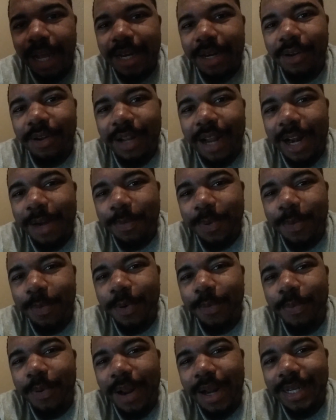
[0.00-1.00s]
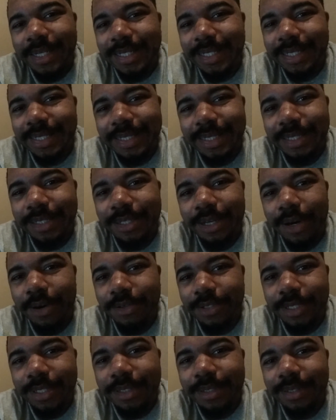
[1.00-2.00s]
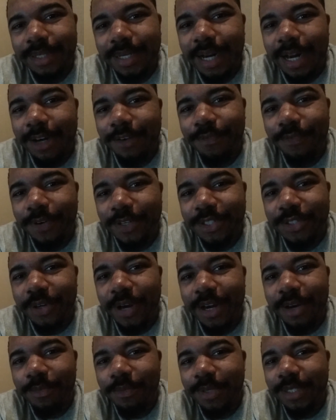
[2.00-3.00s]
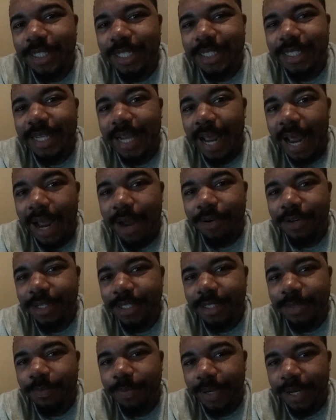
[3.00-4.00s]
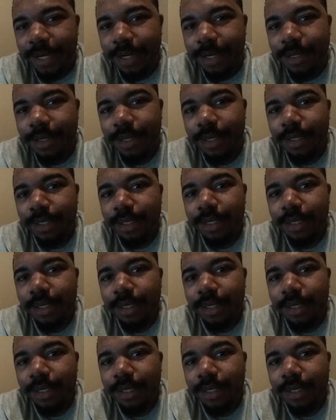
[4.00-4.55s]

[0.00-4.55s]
know a lot of people are probably just kind of frustrated with just how he's been